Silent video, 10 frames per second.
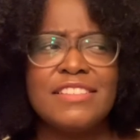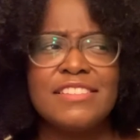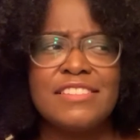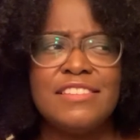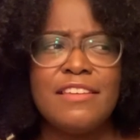to
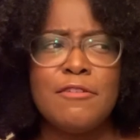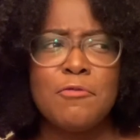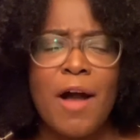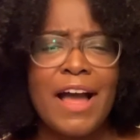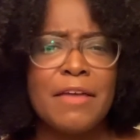see
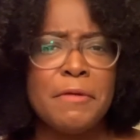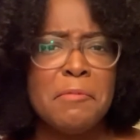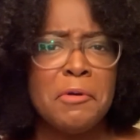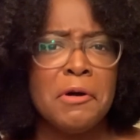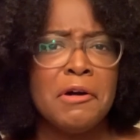why
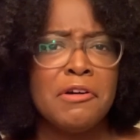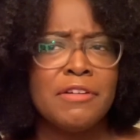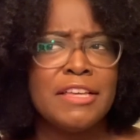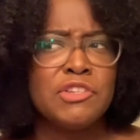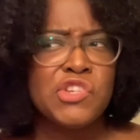people
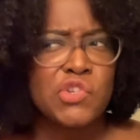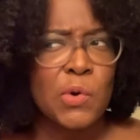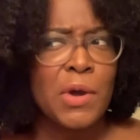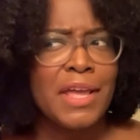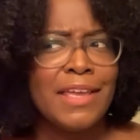
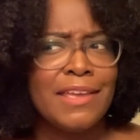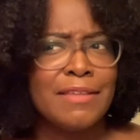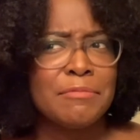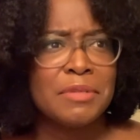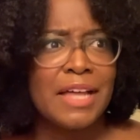enjoy
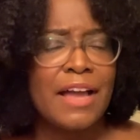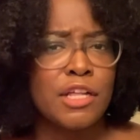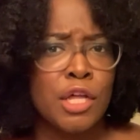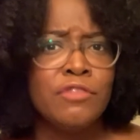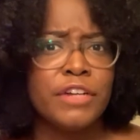Black
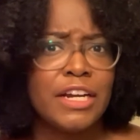Clover.